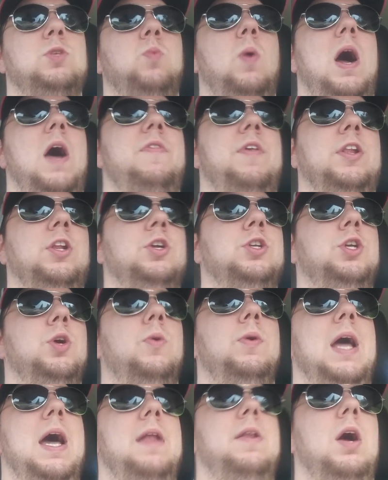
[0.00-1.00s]
why I think they're
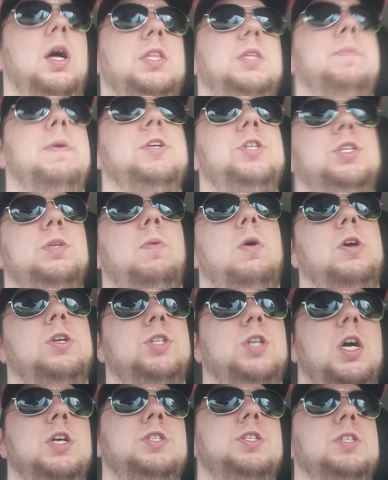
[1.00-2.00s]
doing that. Not to mention
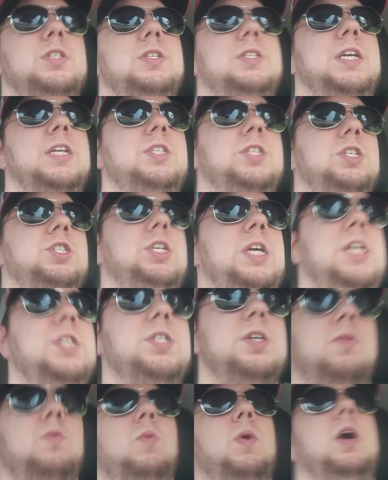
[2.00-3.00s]
DeMarcus Cousins gets a
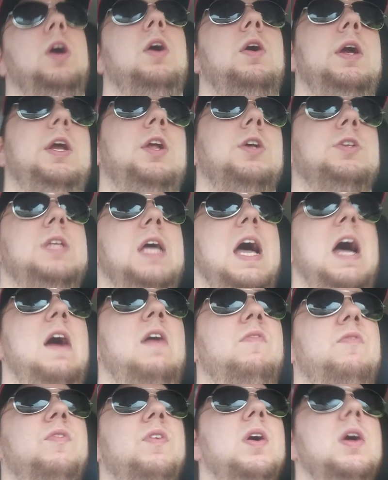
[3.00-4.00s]
season where he doesn't
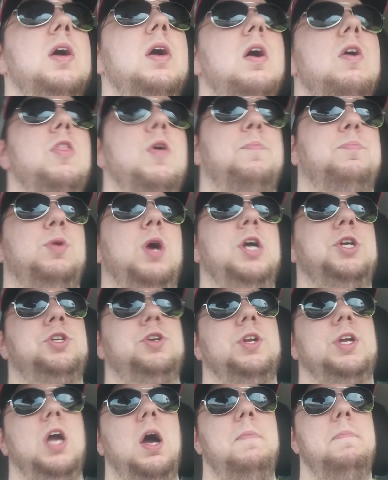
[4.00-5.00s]
have the
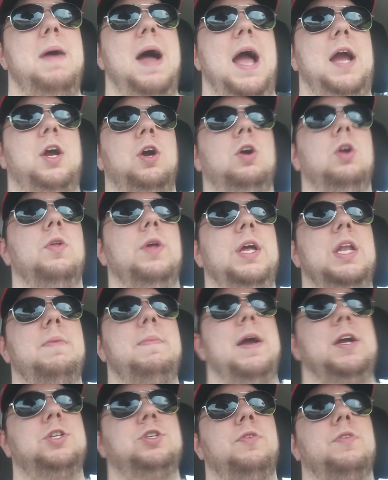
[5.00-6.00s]
pressure to come back early to
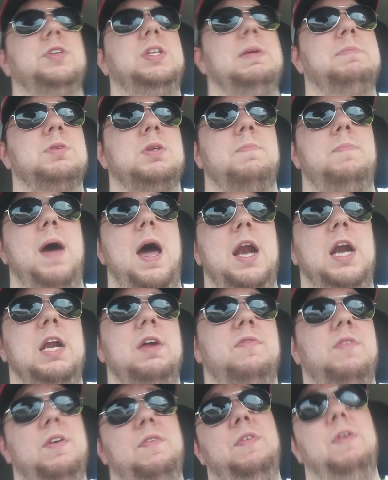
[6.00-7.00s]
make sure the team's
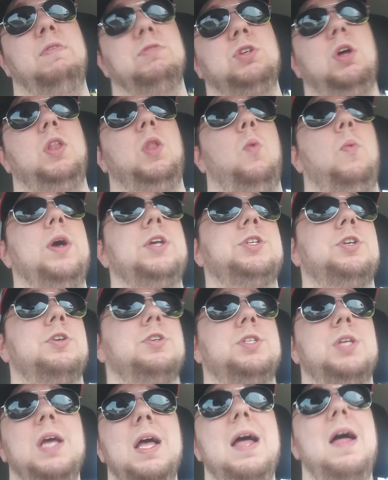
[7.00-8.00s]
competitive. If he was on the
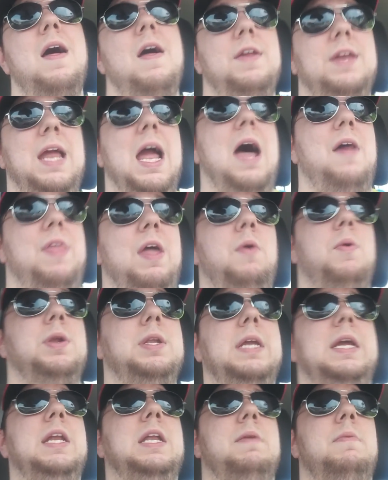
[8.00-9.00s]
Wizards, yeah, they
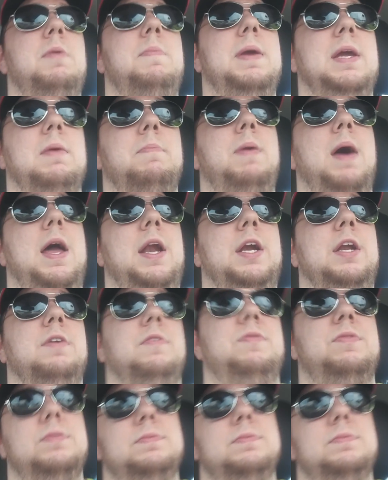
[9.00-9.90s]
would need him to be competitive.